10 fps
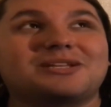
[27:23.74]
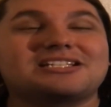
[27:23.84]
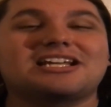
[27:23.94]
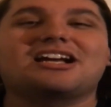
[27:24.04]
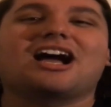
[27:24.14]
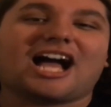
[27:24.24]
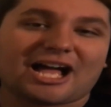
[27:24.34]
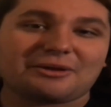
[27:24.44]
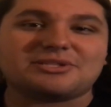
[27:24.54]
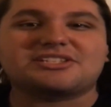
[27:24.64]
The overlay
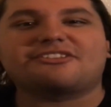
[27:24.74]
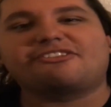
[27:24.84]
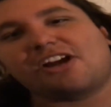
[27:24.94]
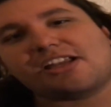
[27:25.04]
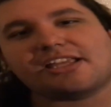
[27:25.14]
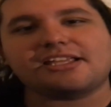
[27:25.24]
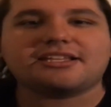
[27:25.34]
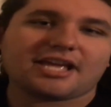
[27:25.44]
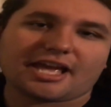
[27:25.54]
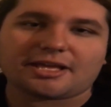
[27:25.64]
was just a tidbit
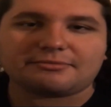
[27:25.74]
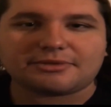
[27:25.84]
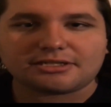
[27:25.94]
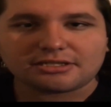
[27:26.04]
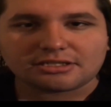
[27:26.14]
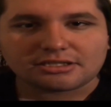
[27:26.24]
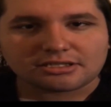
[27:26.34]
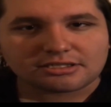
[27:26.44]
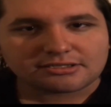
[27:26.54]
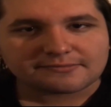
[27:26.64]
off, but I feel like a
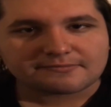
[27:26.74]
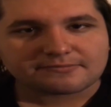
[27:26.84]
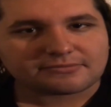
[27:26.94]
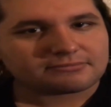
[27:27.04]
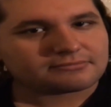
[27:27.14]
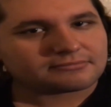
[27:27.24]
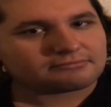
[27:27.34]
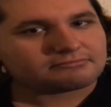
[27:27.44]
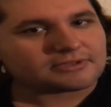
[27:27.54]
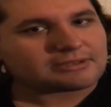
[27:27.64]
bunch of people have already said
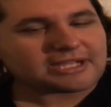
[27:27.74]
that.